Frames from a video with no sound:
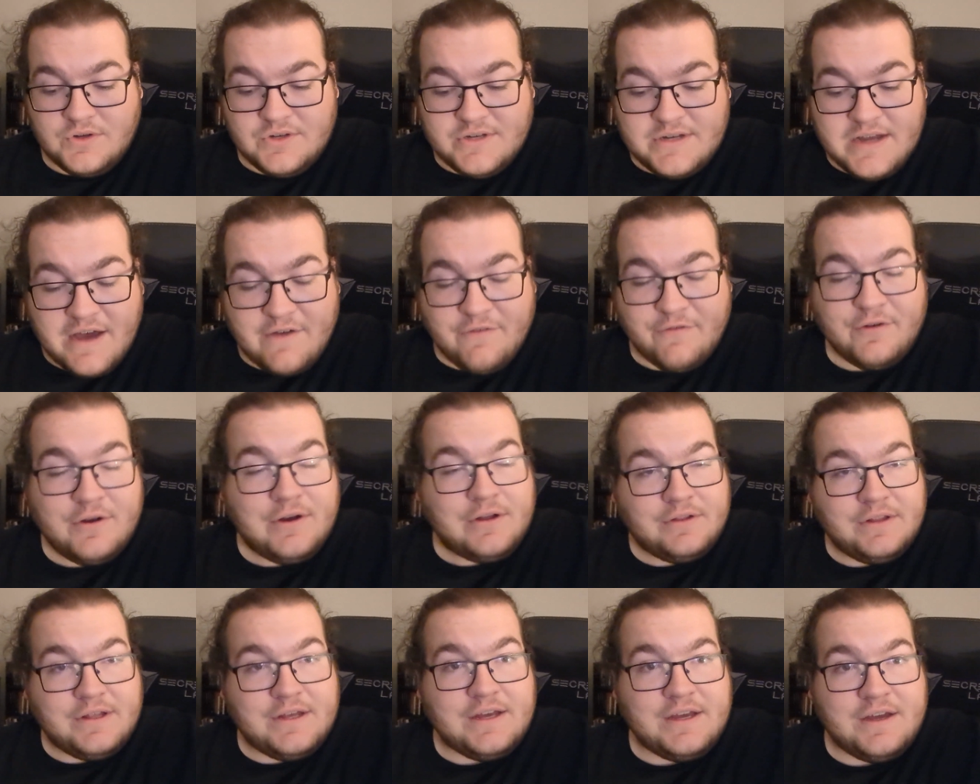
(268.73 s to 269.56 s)

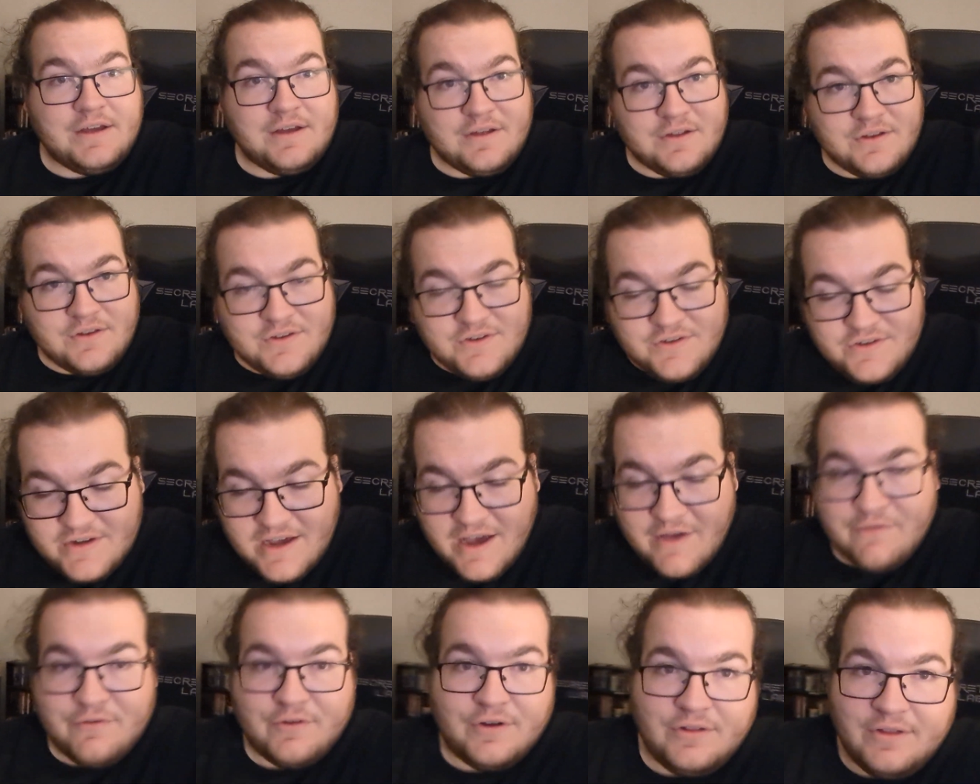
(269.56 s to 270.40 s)
definitely,
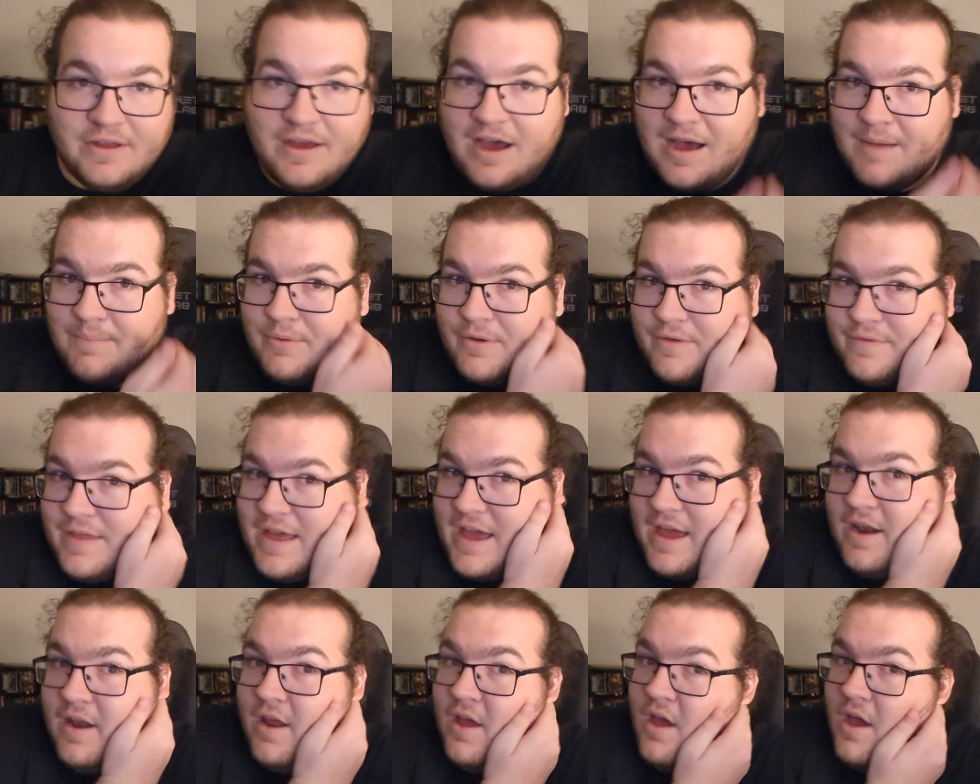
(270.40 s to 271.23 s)
definitely hop on
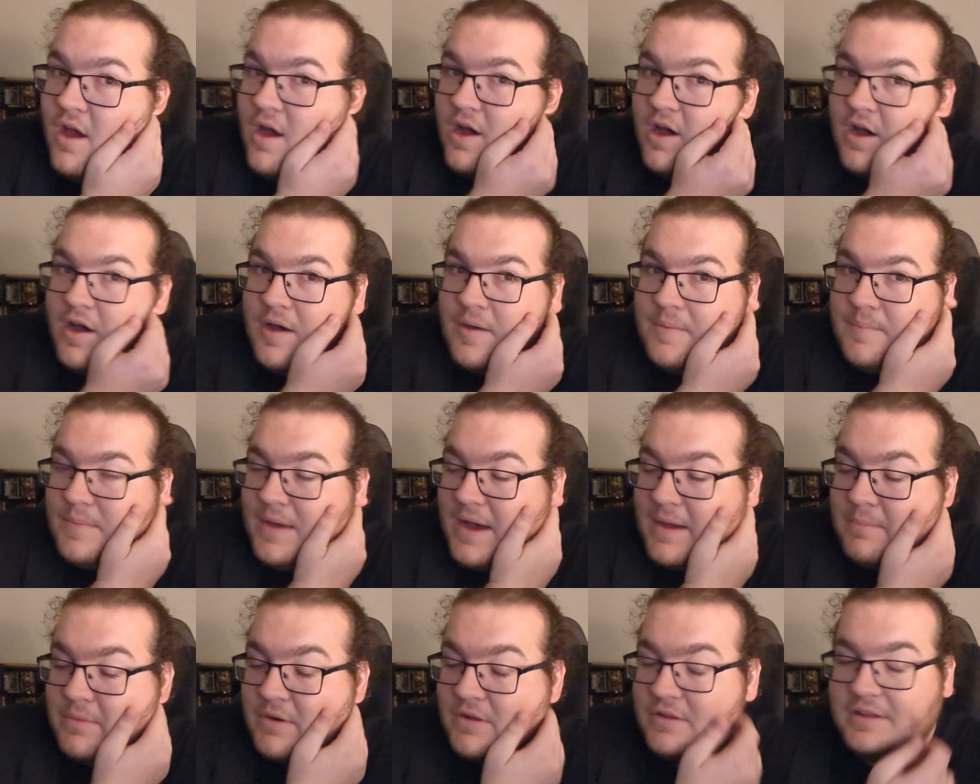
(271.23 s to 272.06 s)
that. I'm
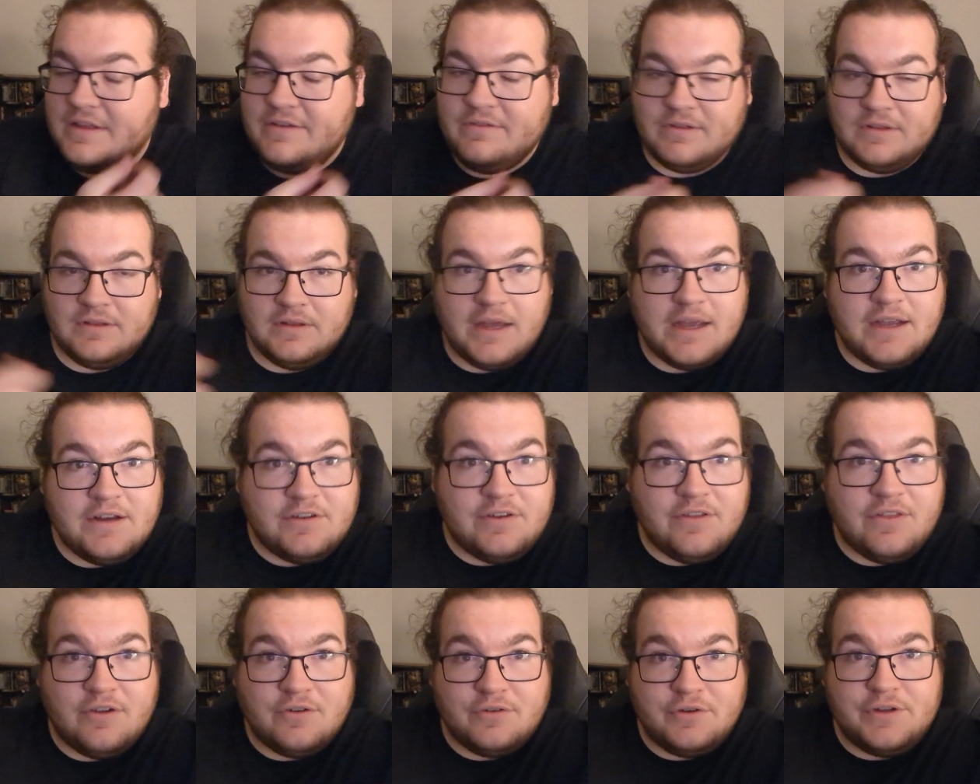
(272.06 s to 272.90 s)
gonna leave a link
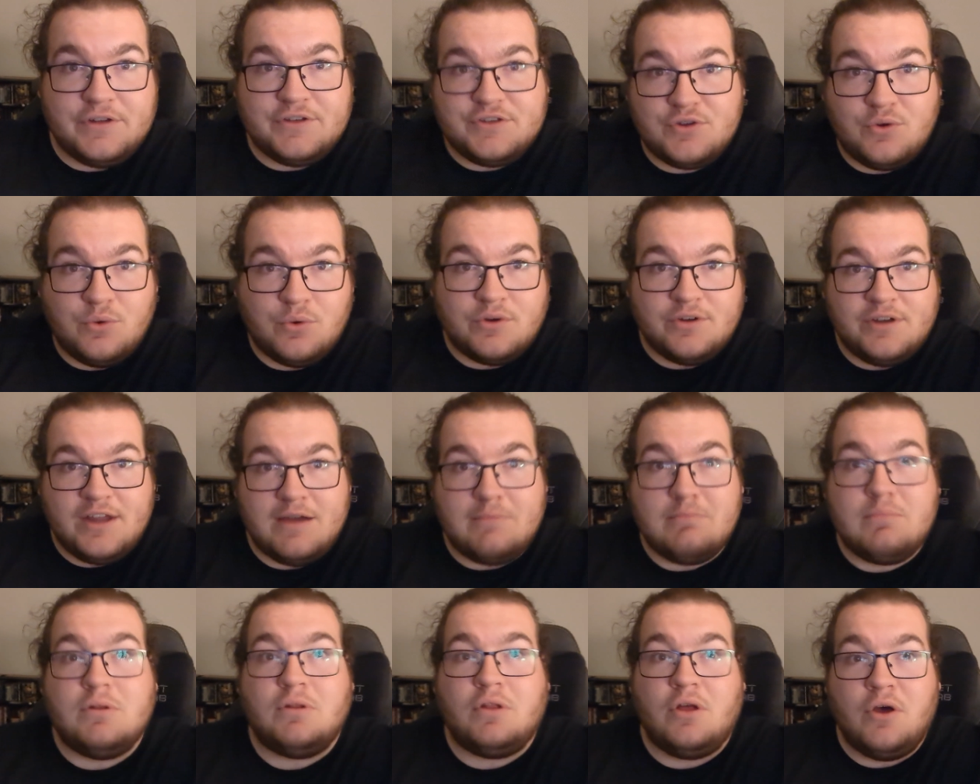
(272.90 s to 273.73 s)
to their Discord
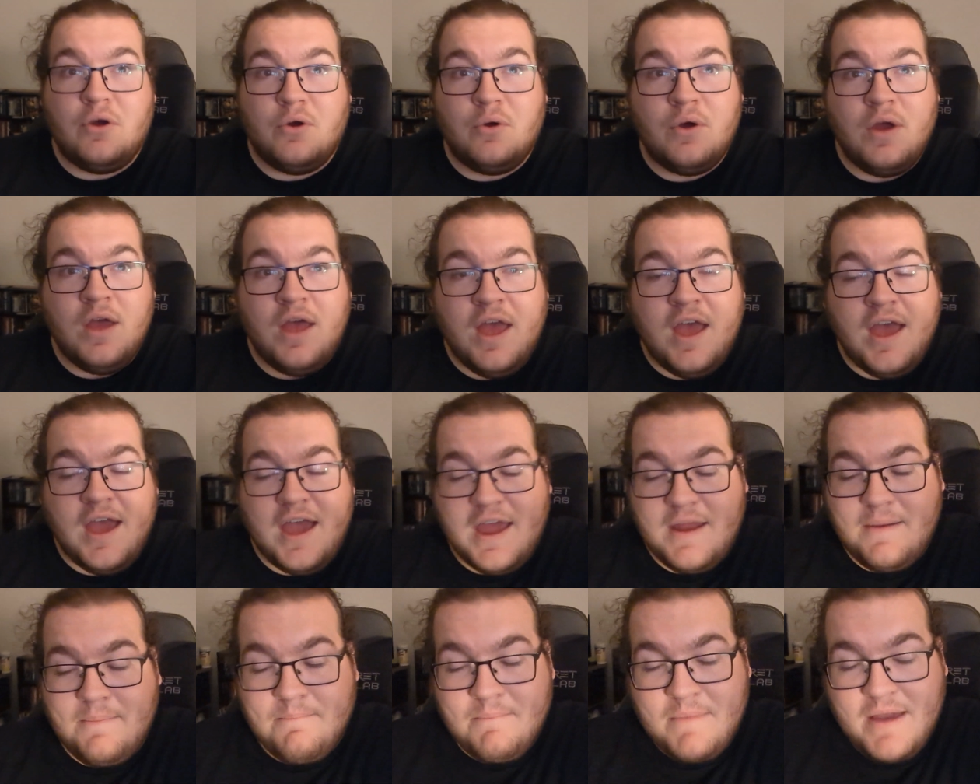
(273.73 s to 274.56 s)
down below,
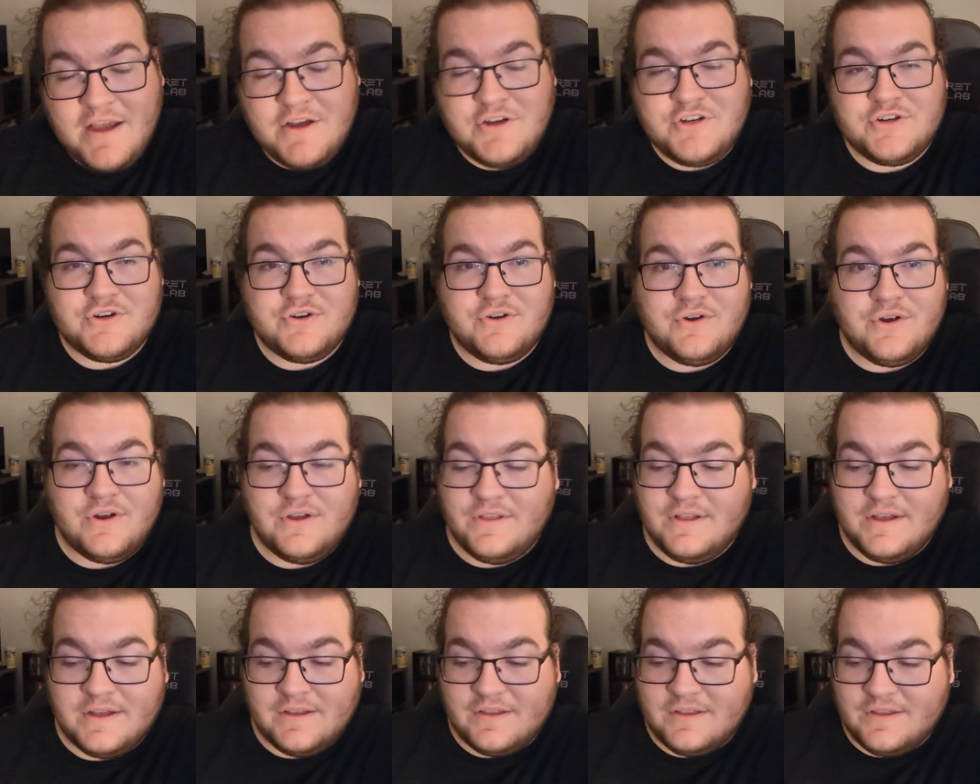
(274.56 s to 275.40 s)
and make sure
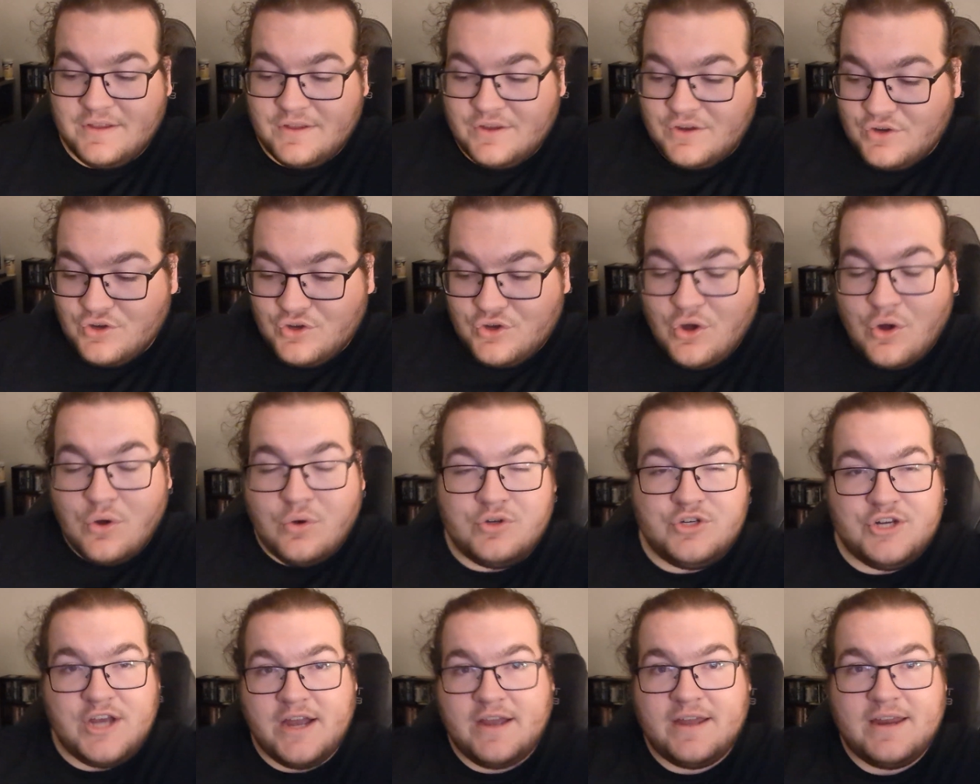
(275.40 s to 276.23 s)
that go
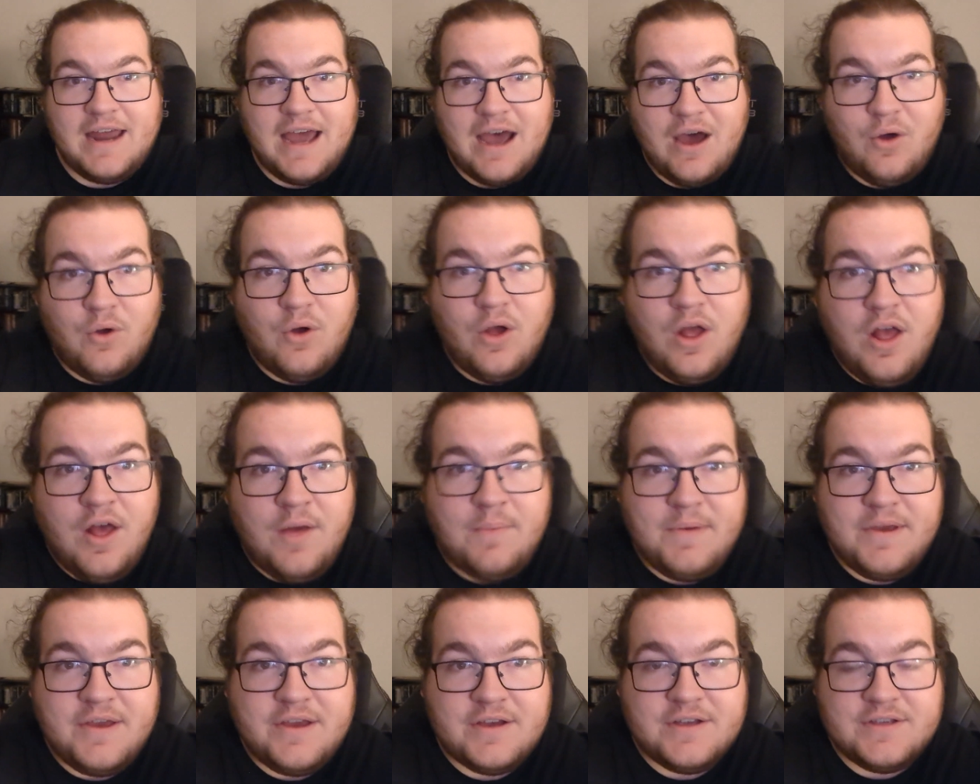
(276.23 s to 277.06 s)
check it out
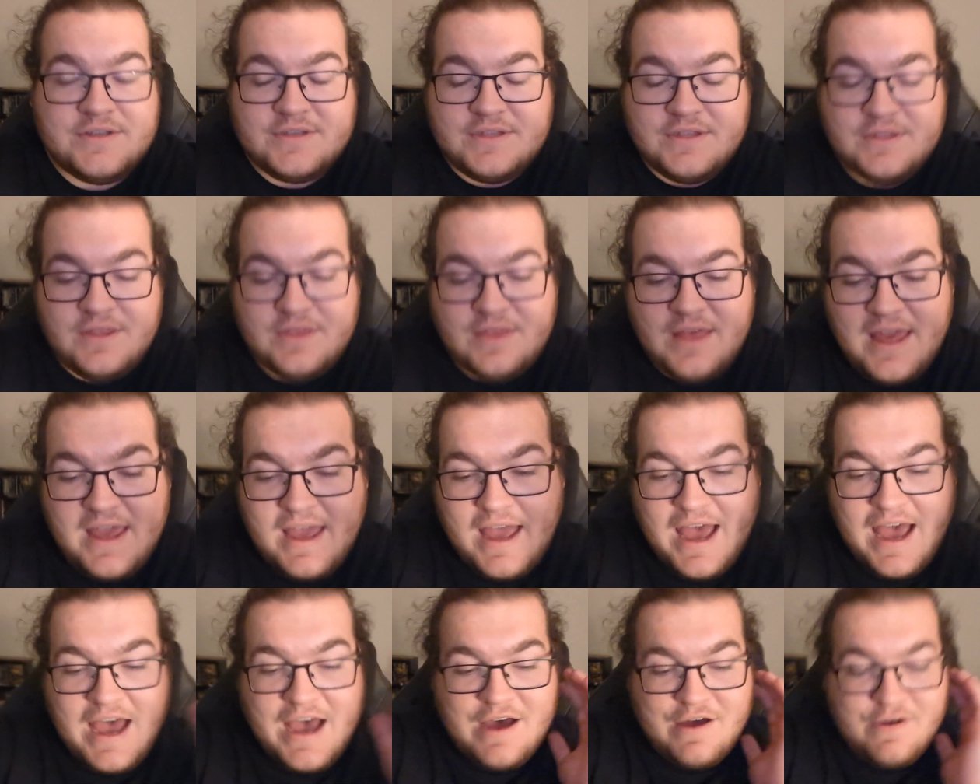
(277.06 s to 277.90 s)
because they
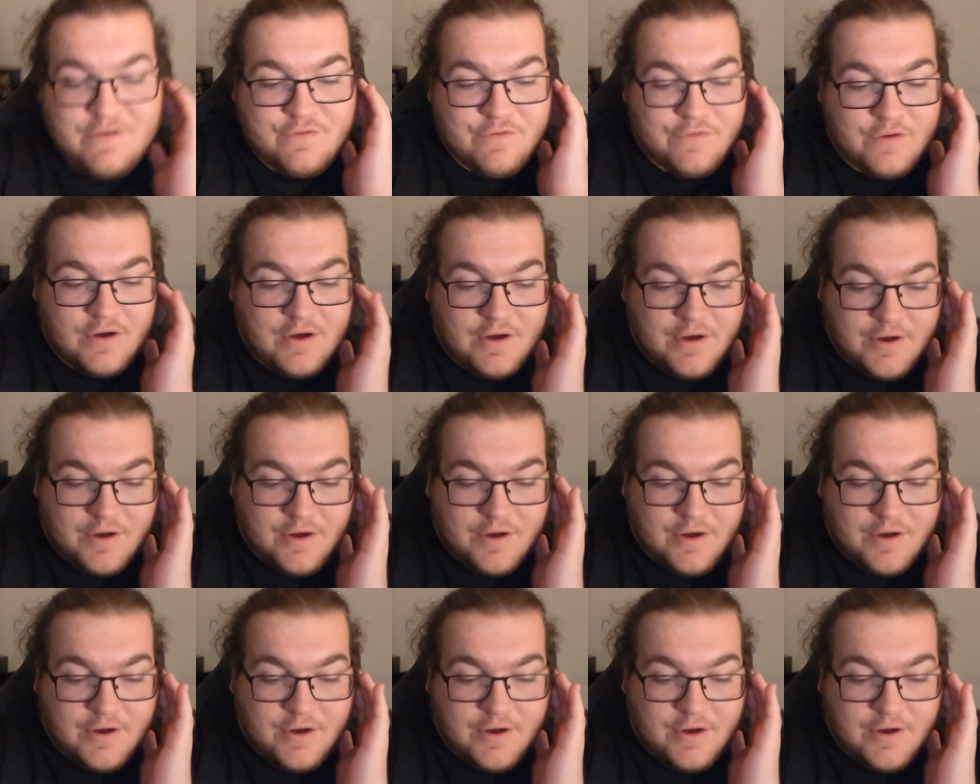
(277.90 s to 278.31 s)
have